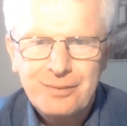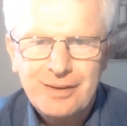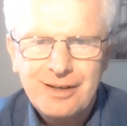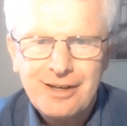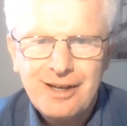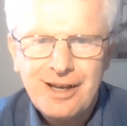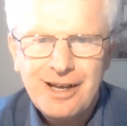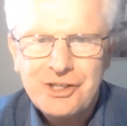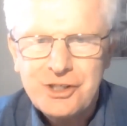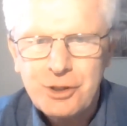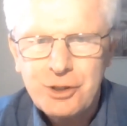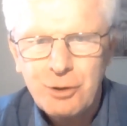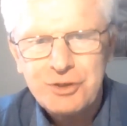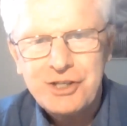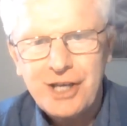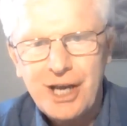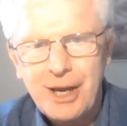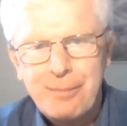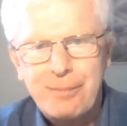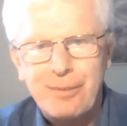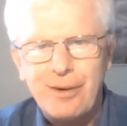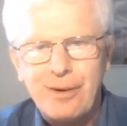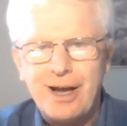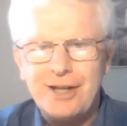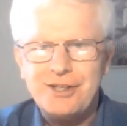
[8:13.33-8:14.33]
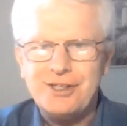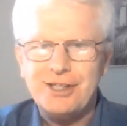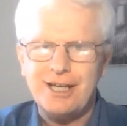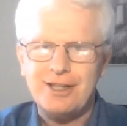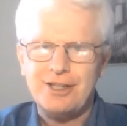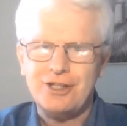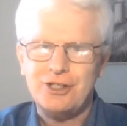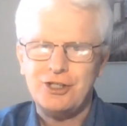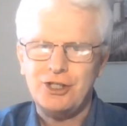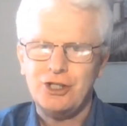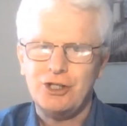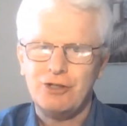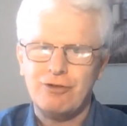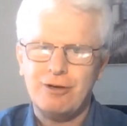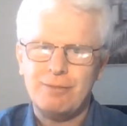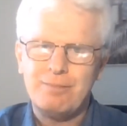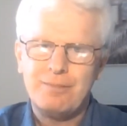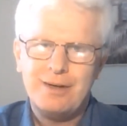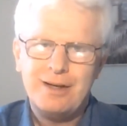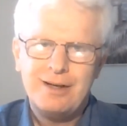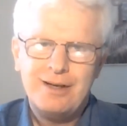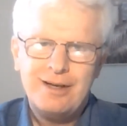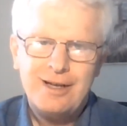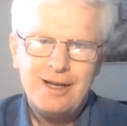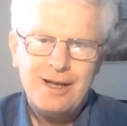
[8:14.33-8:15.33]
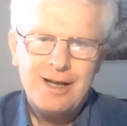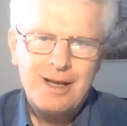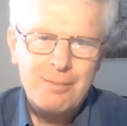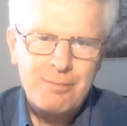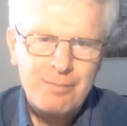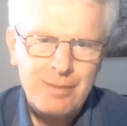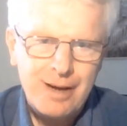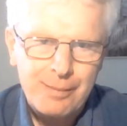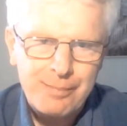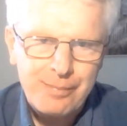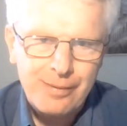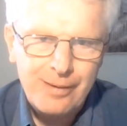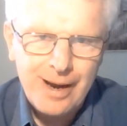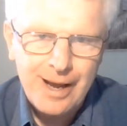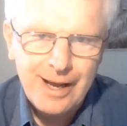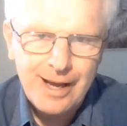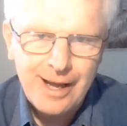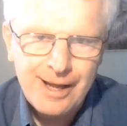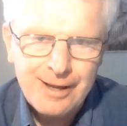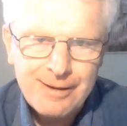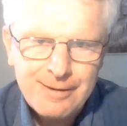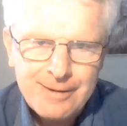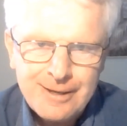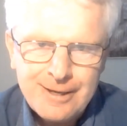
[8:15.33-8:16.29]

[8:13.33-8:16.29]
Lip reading: Shall we say a prayer together, children? My prayer,